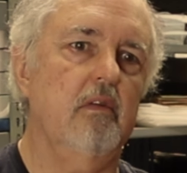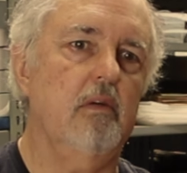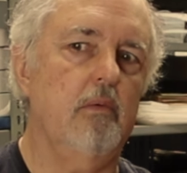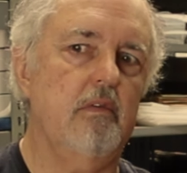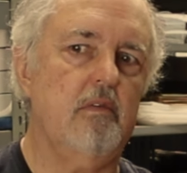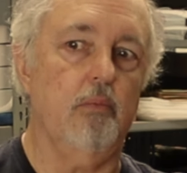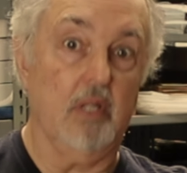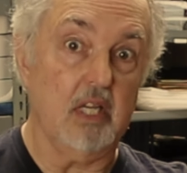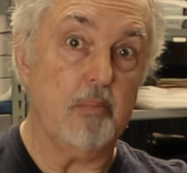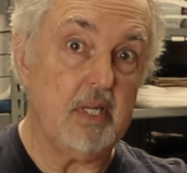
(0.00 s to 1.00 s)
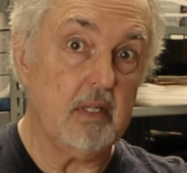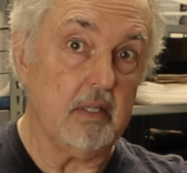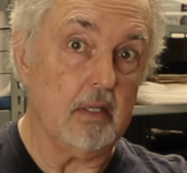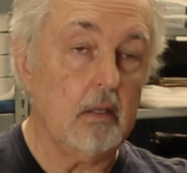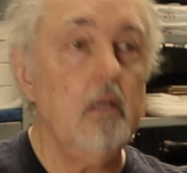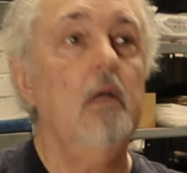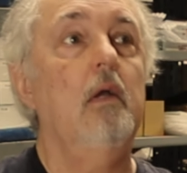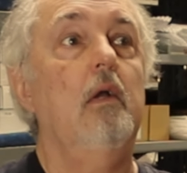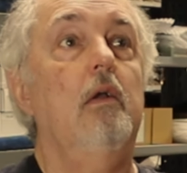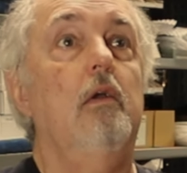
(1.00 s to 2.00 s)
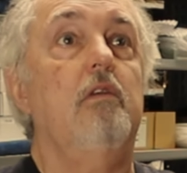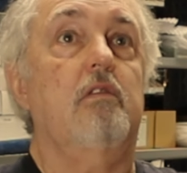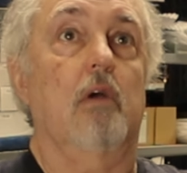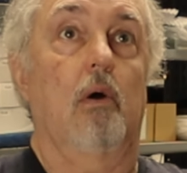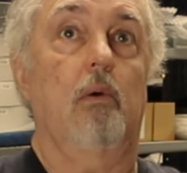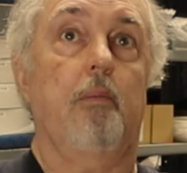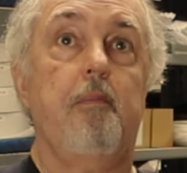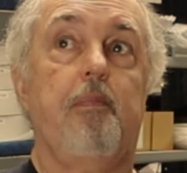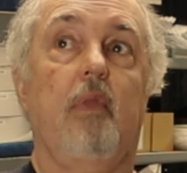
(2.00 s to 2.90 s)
that was really appealing. So